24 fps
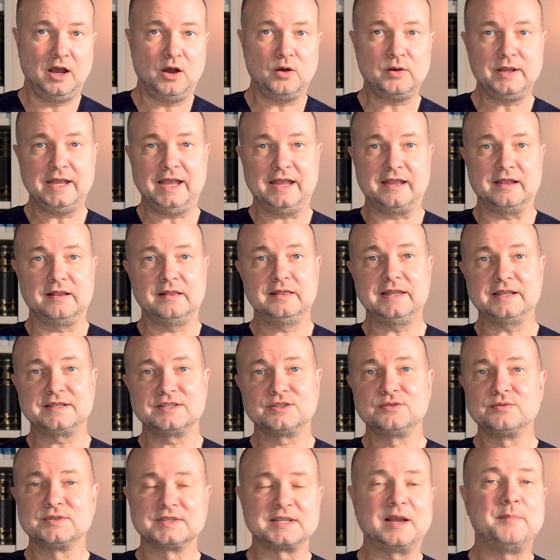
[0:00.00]
Okay,
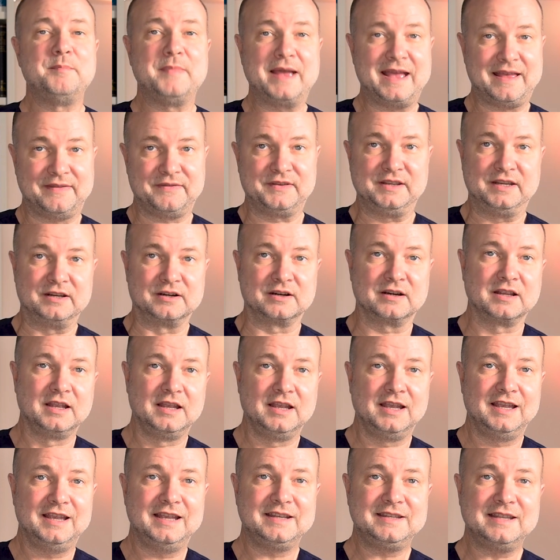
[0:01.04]
let's do some math here.
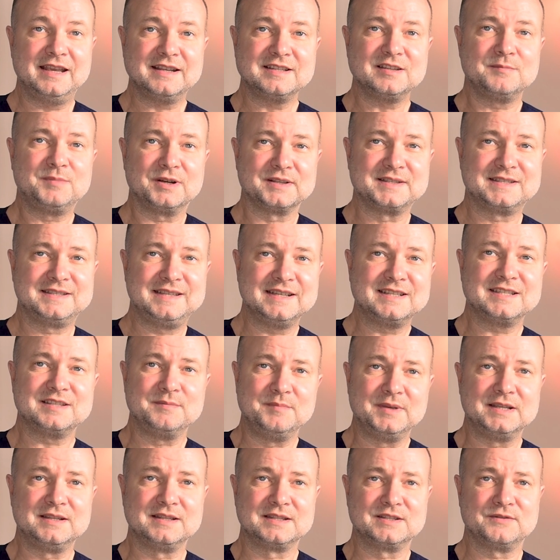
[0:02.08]
It takes about 6
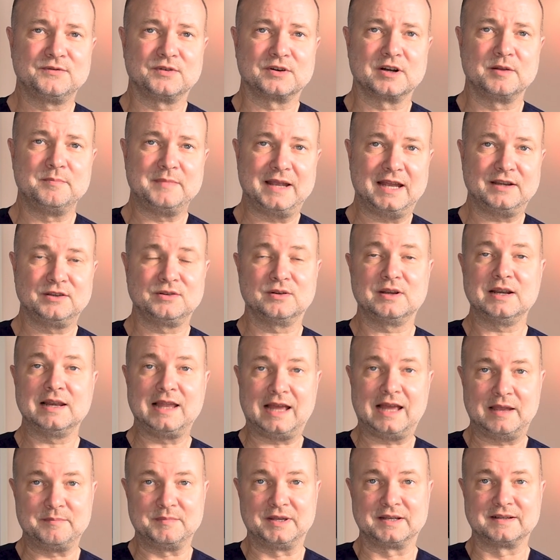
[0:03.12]
minutes for a man to
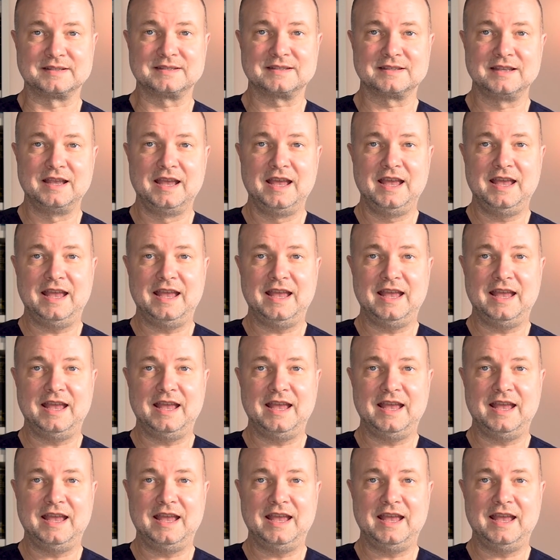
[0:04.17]
climax